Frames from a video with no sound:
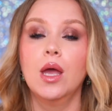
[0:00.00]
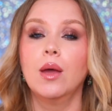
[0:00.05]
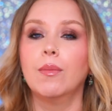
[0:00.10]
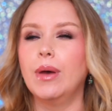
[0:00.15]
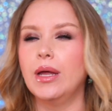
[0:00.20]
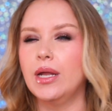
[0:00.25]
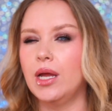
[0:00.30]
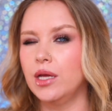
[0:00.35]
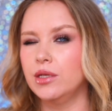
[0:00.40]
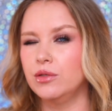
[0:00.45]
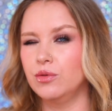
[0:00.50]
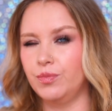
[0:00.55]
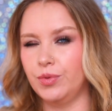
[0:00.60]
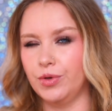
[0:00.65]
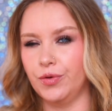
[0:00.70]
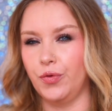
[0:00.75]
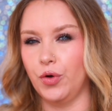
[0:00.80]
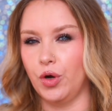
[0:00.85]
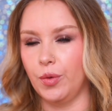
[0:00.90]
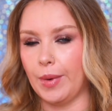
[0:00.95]
But I do
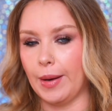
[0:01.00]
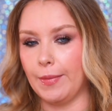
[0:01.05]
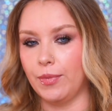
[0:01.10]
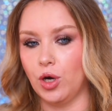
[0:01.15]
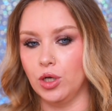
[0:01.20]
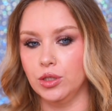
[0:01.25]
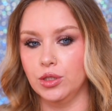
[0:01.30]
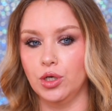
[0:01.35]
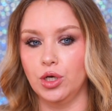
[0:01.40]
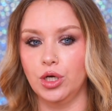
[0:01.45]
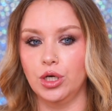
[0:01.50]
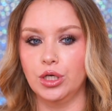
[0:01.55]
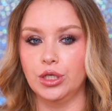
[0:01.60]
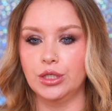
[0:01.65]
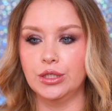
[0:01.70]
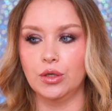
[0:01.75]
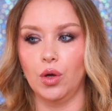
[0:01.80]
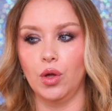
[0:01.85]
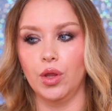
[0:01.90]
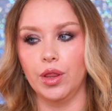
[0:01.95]
prefer my
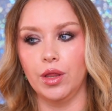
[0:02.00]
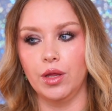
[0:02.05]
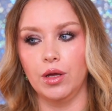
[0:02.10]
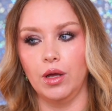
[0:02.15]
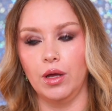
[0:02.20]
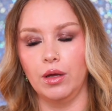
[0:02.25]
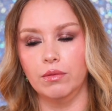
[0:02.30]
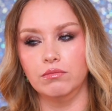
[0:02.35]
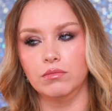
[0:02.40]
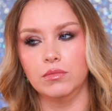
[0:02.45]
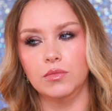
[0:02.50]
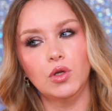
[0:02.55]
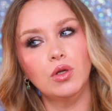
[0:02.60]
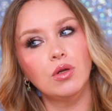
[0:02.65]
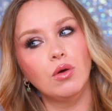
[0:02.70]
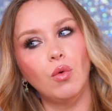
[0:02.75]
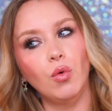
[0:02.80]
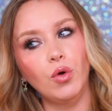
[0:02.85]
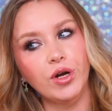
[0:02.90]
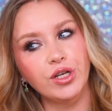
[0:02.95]
bronzers on the
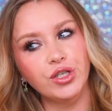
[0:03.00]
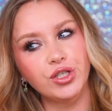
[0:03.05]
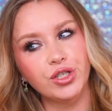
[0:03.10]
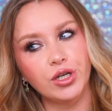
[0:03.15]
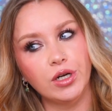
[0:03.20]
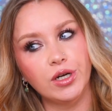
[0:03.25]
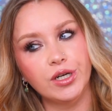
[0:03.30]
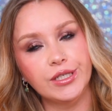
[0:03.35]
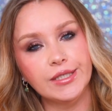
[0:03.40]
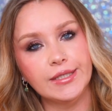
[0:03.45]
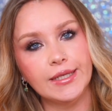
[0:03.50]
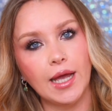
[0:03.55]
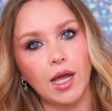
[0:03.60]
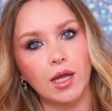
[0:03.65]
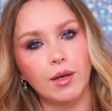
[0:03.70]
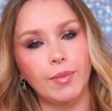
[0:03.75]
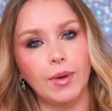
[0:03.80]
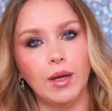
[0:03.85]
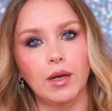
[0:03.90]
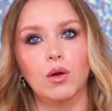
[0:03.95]
not orangier
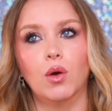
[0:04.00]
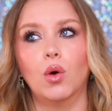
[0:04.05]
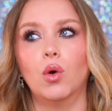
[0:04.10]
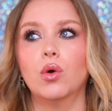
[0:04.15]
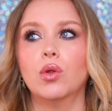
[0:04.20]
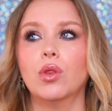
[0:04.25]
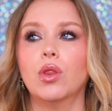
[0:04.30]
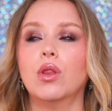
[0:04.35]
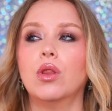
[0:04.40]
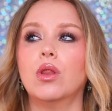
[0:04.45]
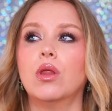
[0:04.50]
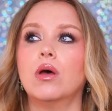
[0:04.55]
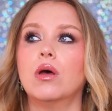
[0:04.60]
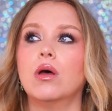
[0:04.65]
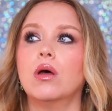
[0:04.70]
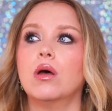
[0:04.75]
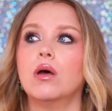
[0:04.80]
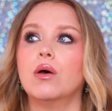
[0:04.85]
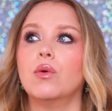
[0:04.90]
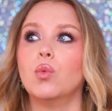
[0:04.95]
side, but on
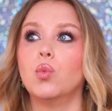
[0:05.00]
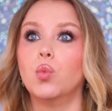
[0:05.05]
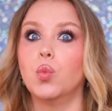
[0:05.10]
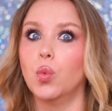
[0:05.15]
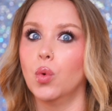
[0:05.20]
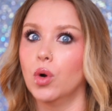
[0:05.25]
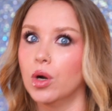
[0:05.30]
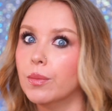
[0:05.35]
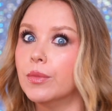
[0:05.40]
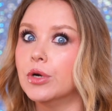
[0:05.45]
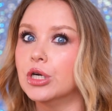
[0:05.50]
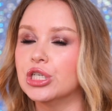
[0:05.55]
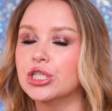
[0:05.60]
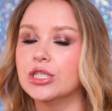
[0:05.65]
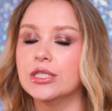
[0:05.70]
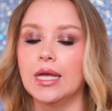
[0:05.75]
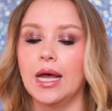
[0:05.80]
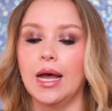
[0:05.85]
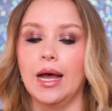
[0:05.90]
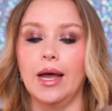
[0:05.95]
the warmer
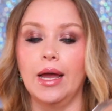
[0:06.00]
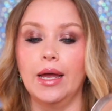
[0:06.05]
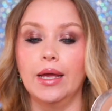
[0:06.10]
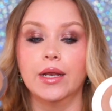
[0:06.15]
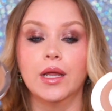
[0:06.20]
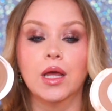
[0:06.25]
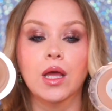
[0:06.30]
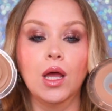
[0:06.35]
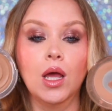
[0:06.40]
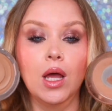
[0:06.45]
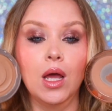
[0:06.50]
side.